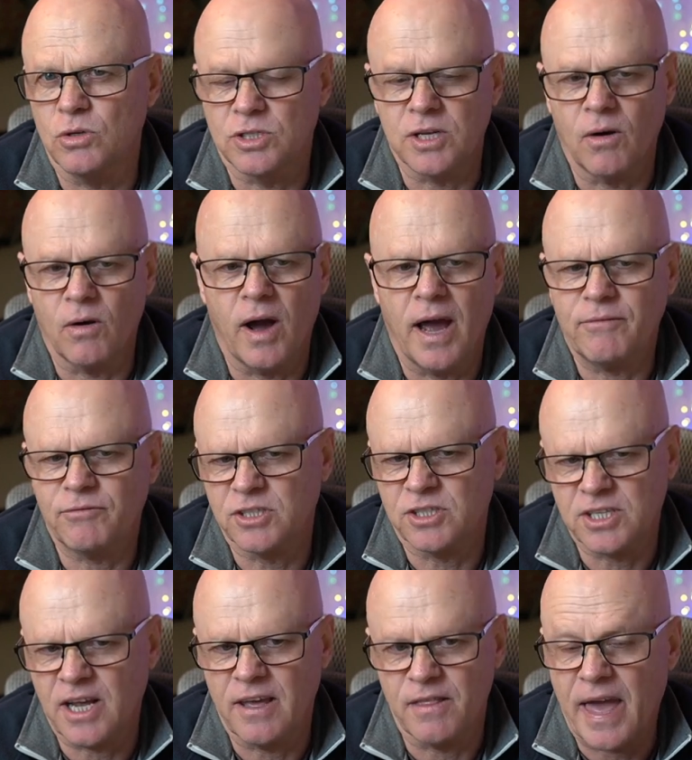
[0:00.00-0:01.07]
so I have to
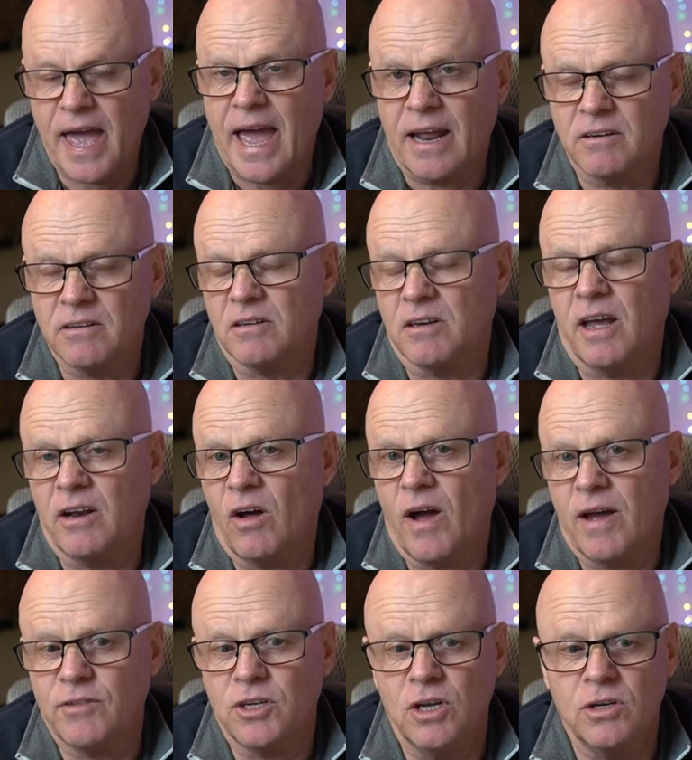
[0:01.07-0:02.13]
say that, and, and I
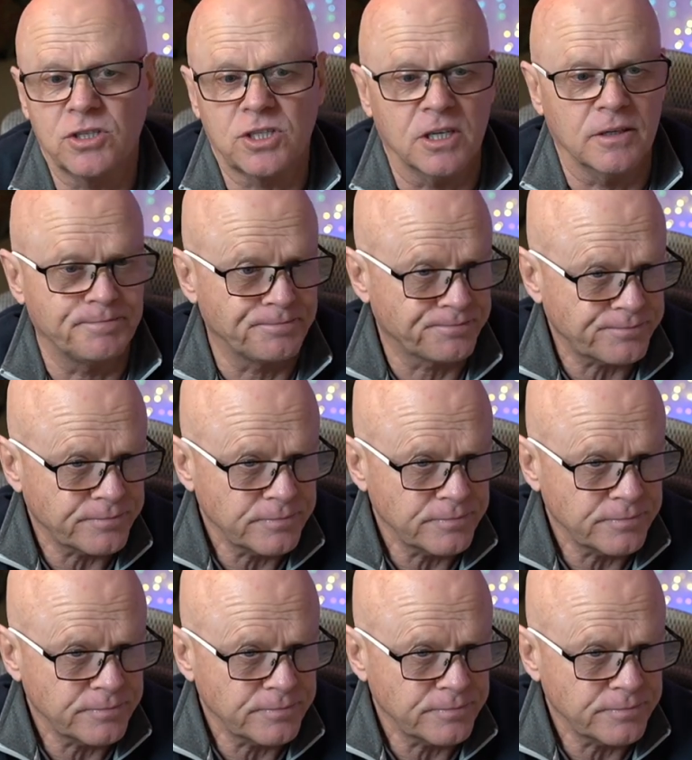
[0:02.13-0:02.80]
haven't used it.